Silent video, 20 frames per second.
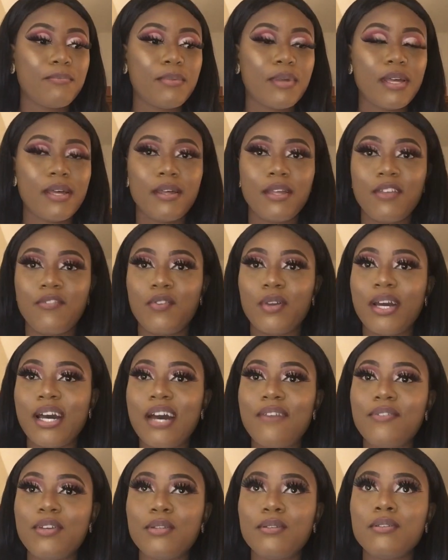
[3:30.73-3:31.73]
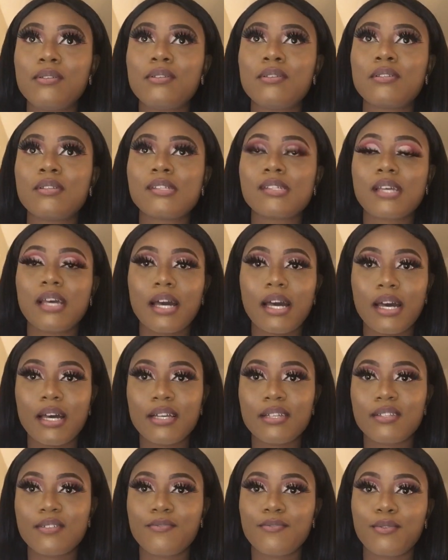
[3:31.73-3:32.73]
if you're having
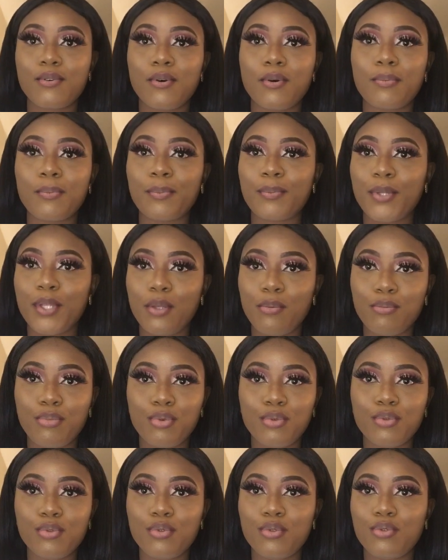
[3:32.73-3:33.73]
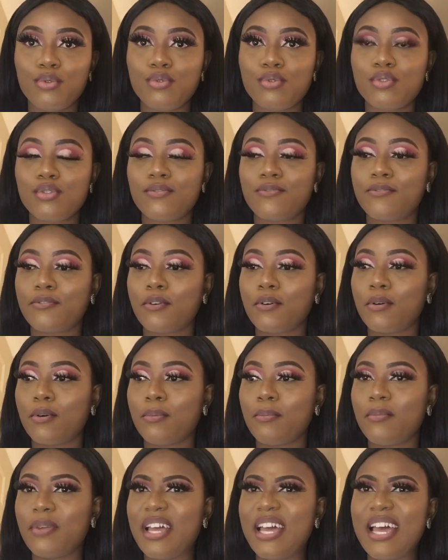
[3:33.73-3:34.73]
scars from pimples,
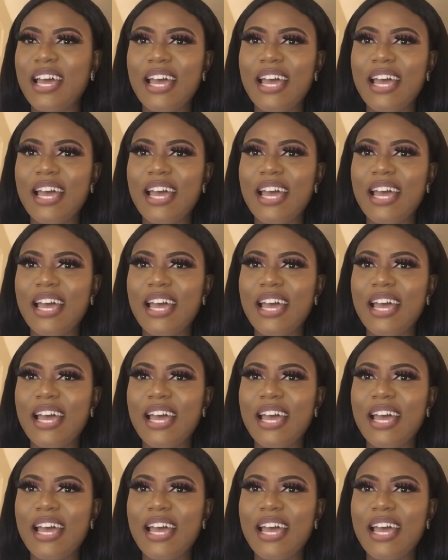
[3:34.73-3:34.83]
from